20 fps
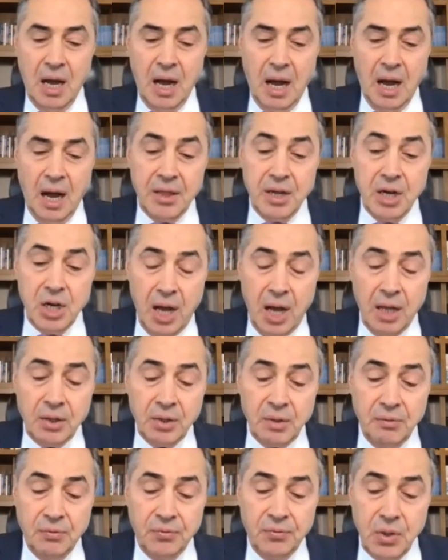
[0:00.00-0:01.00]
They're not
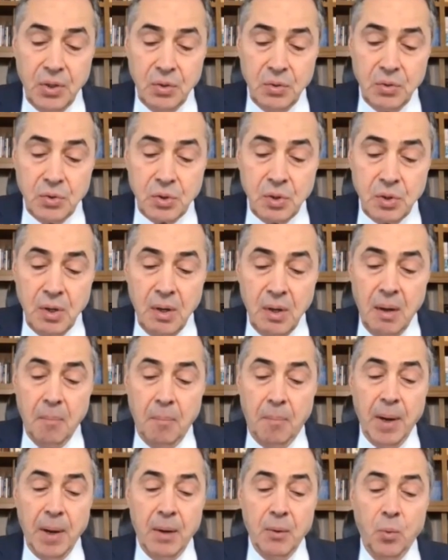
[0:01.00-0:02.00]
confused,
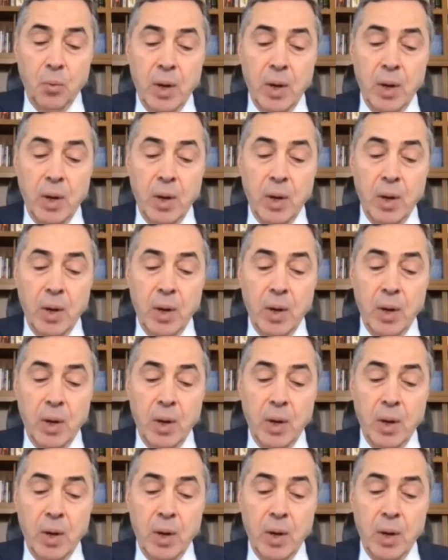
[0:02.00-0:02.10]
but